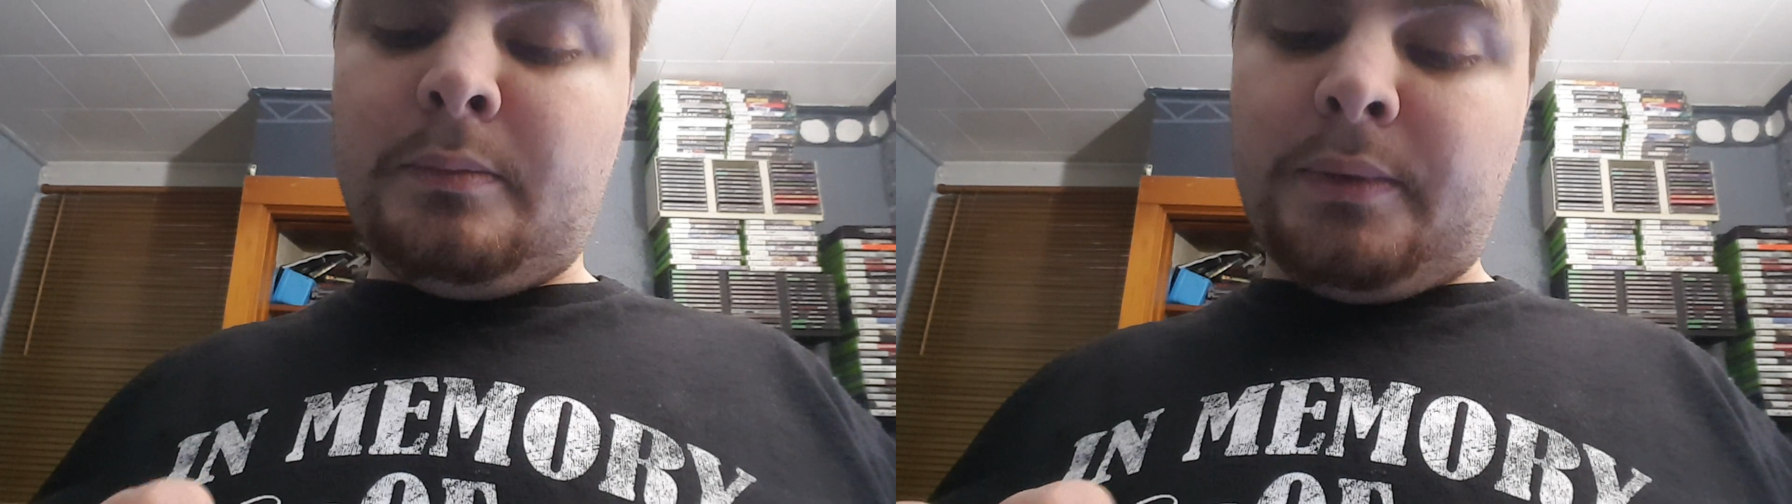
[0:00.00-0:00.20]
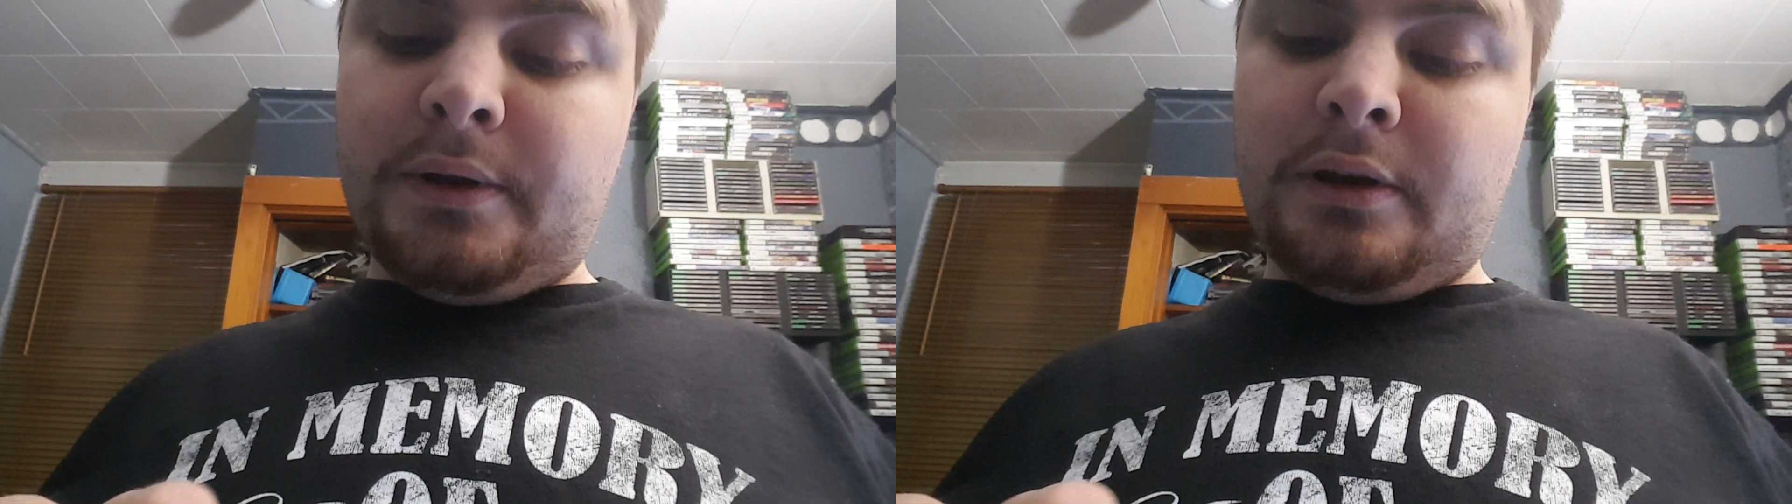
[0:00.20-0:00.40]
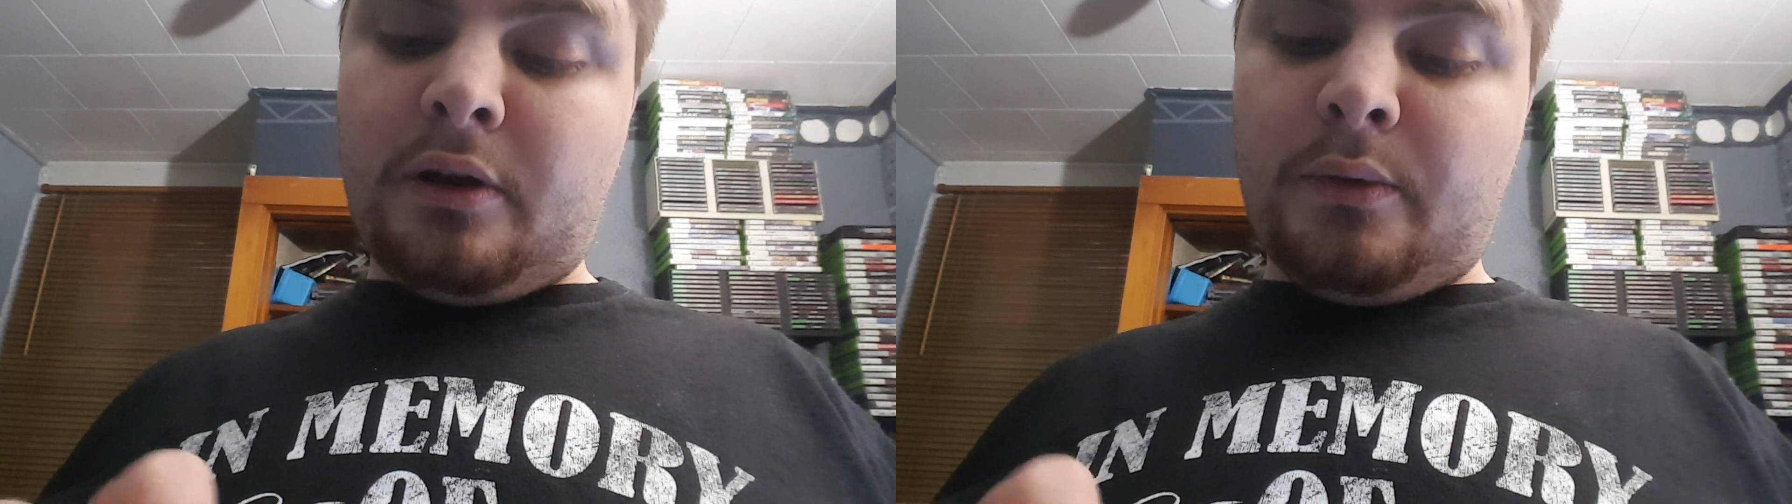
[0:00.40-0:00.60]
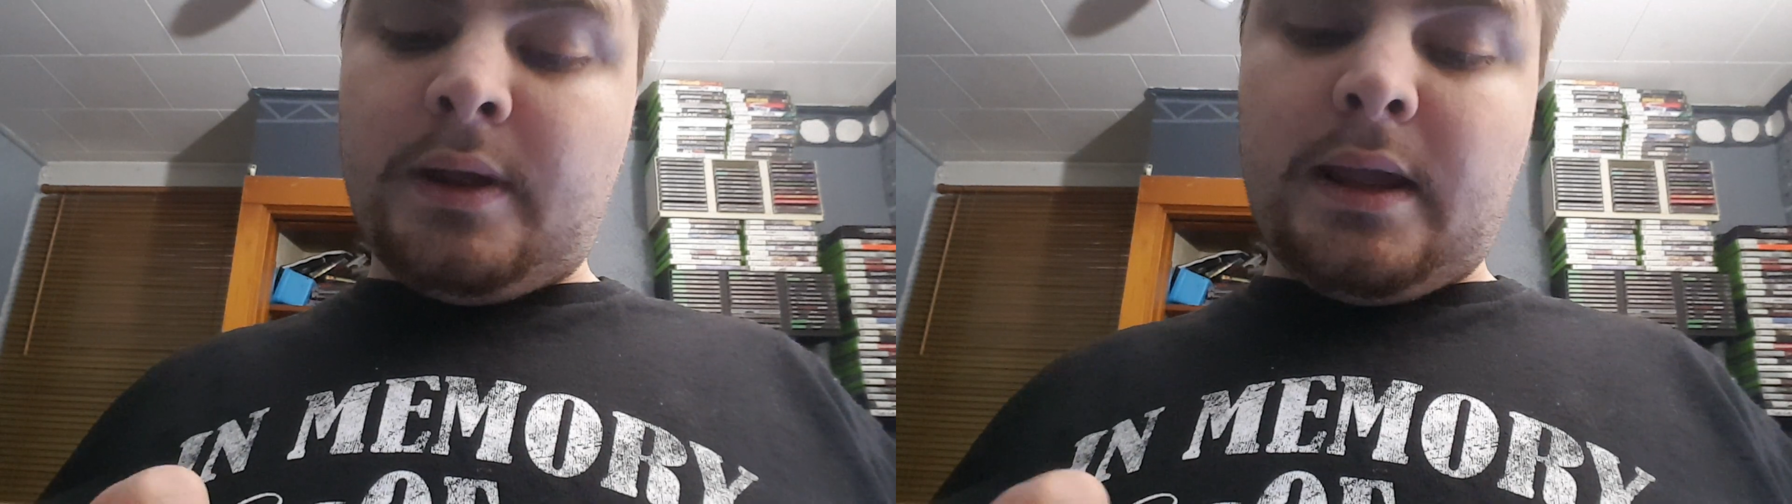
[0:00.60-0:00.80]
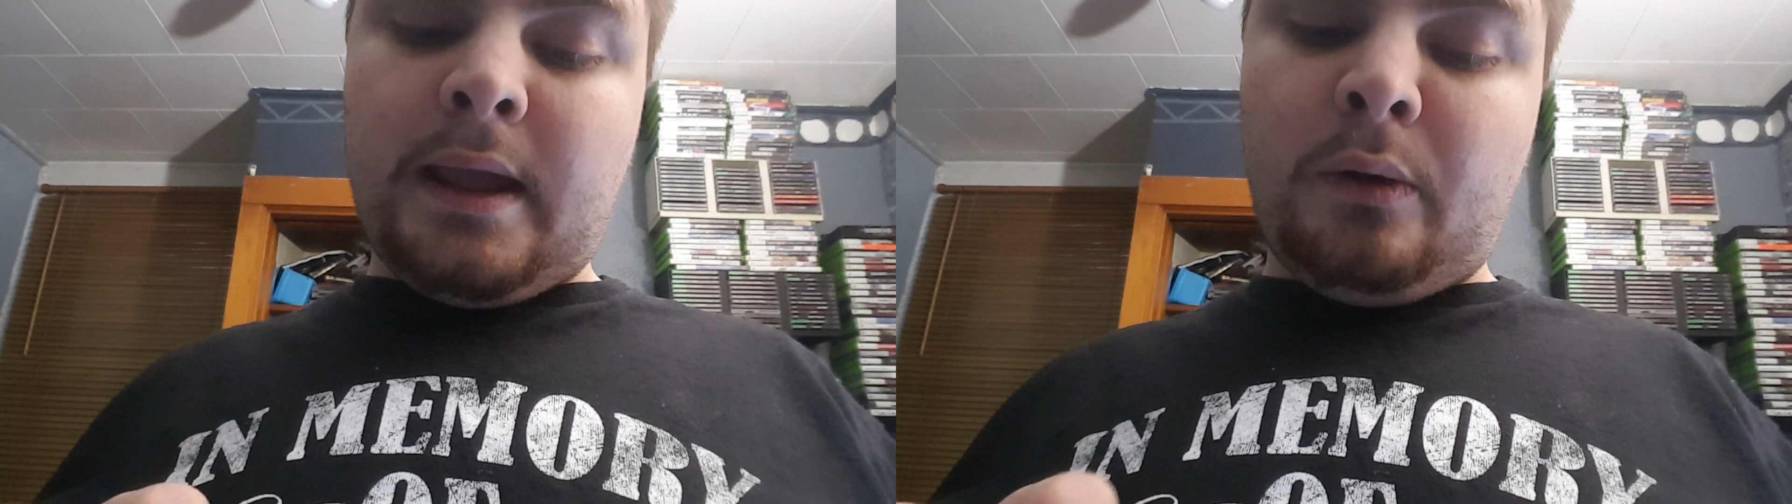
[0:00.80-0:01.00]
but you know,
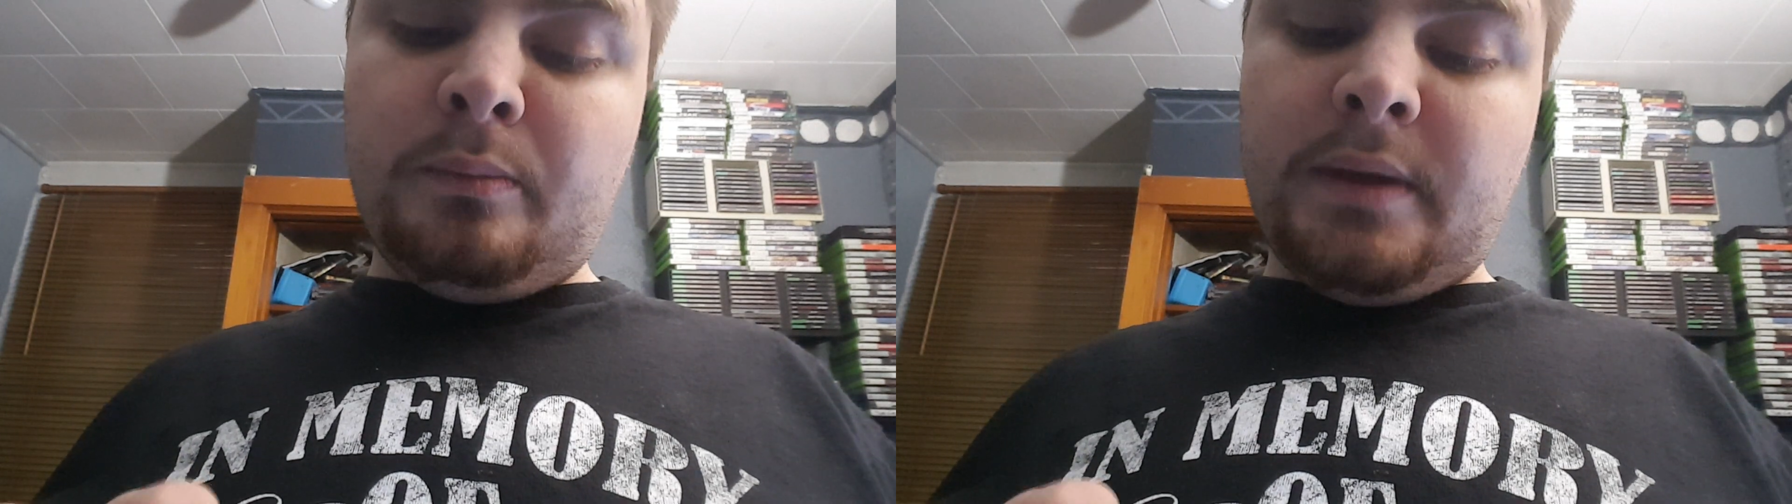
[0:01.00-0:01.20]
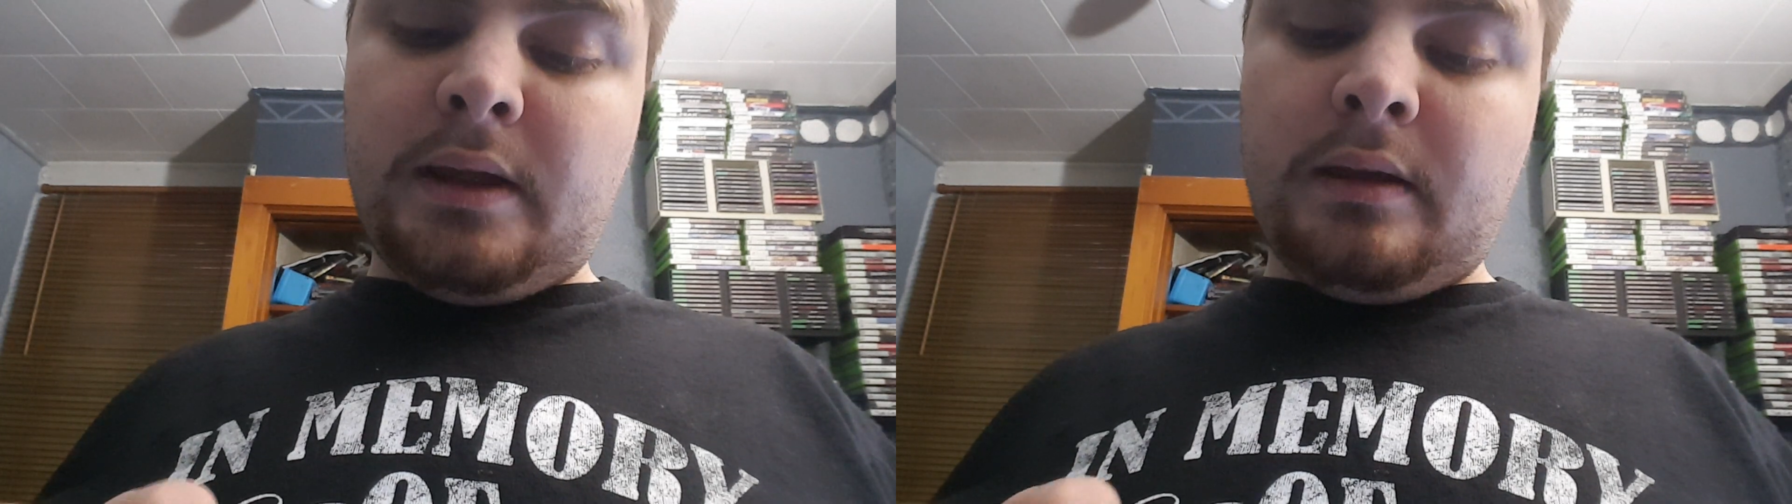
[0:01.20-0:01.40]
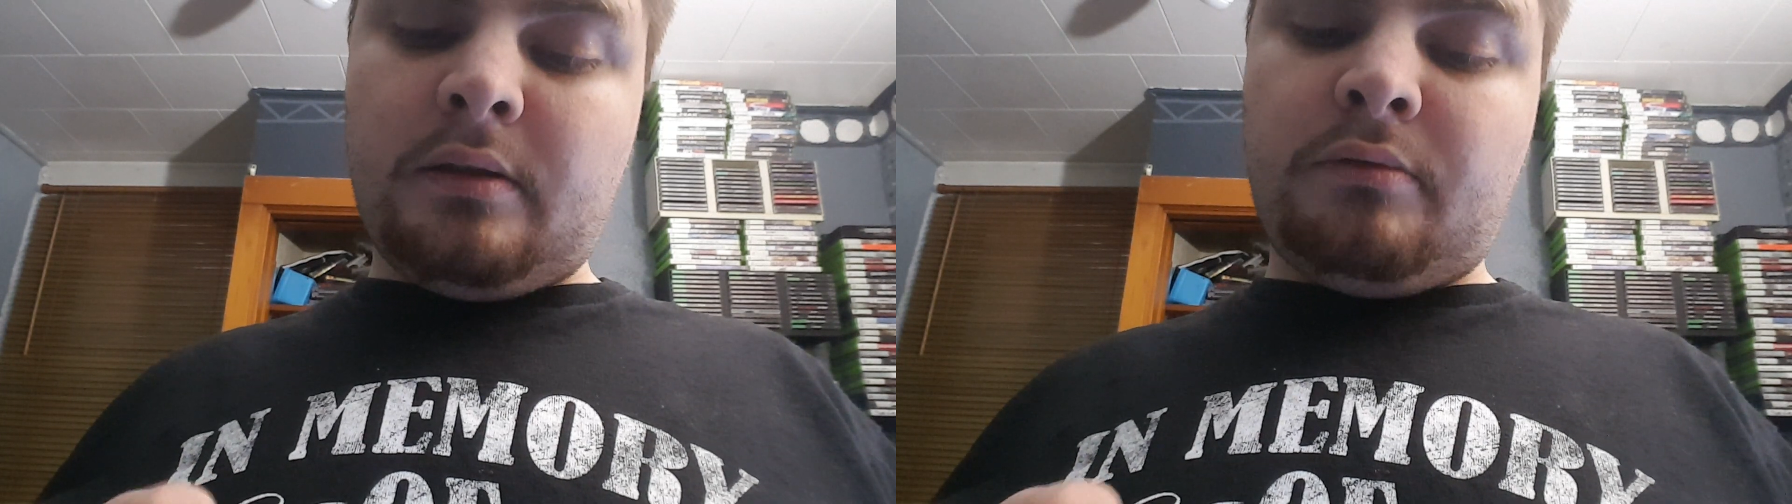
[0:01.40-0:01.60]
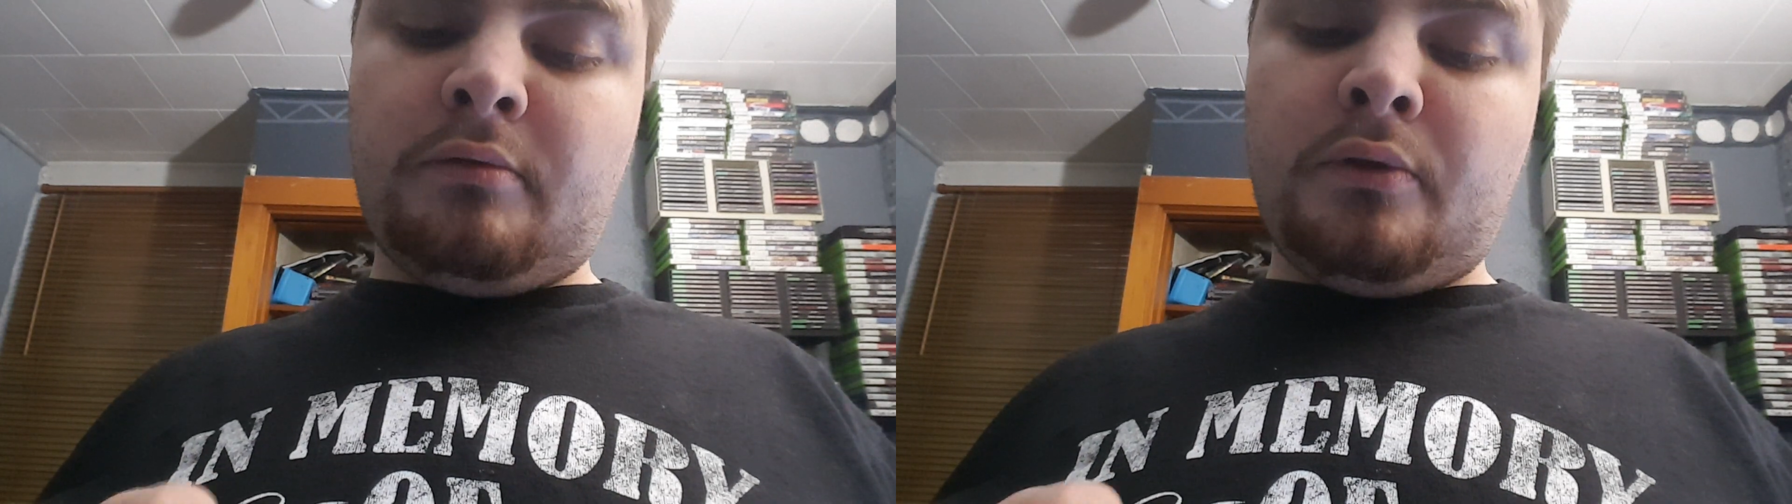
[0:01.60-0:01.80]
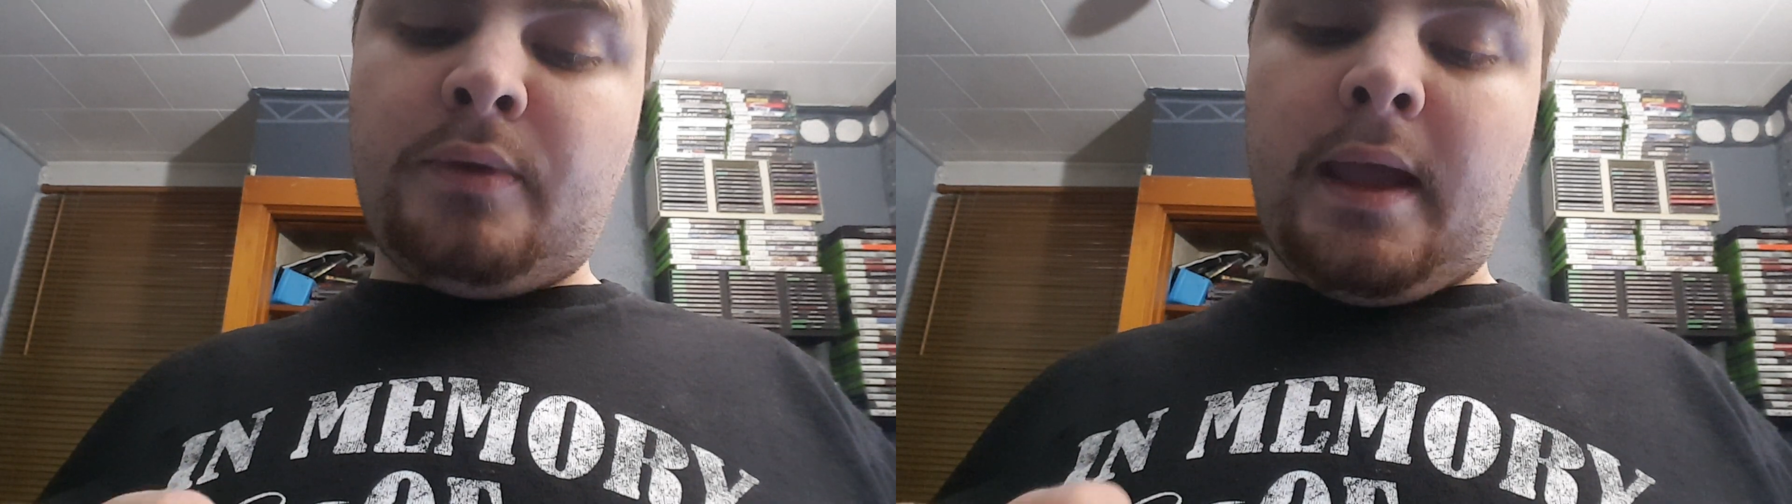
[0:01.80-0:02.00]
it helped me get through